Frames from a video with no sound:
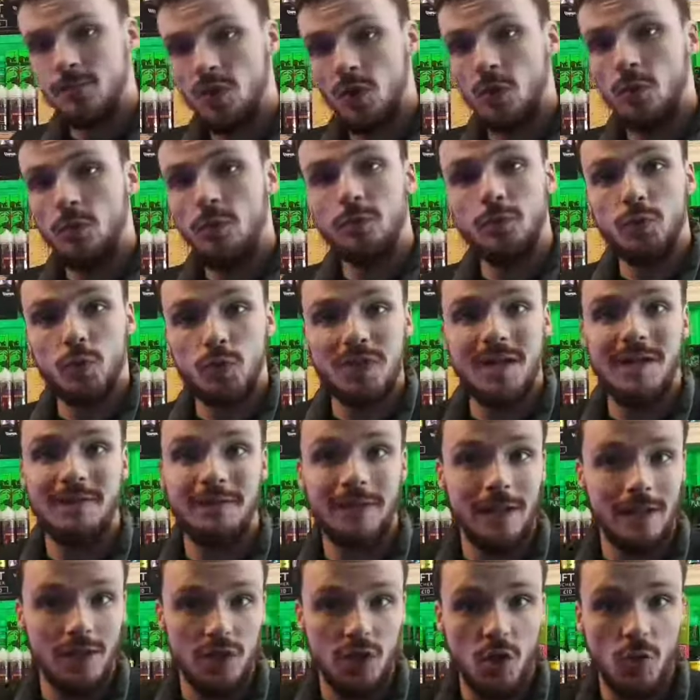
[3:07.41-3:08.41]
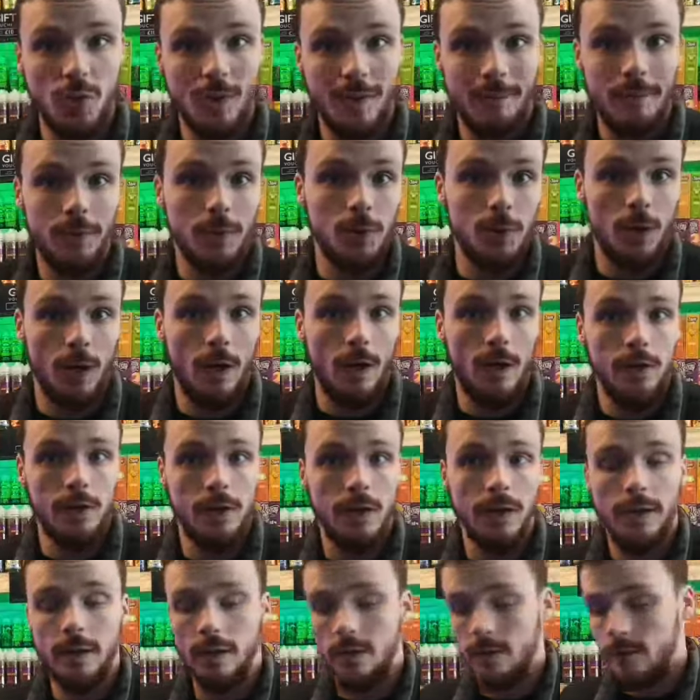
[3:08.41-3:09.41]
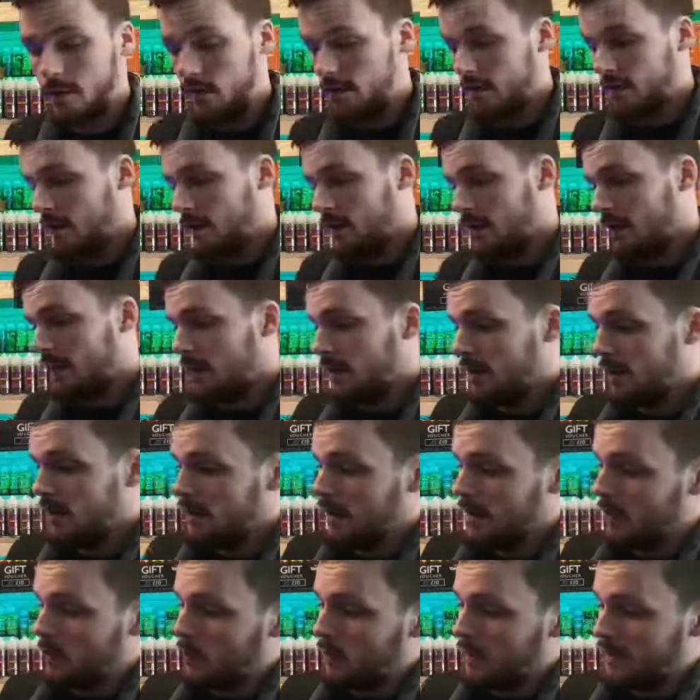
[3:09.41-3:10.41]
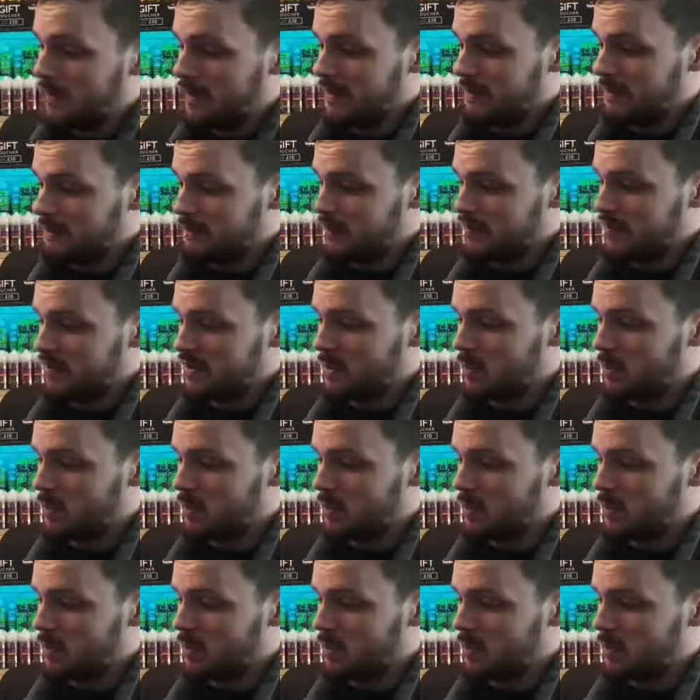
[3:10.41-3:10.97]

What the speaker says: so it does have that 2-amp charging with it.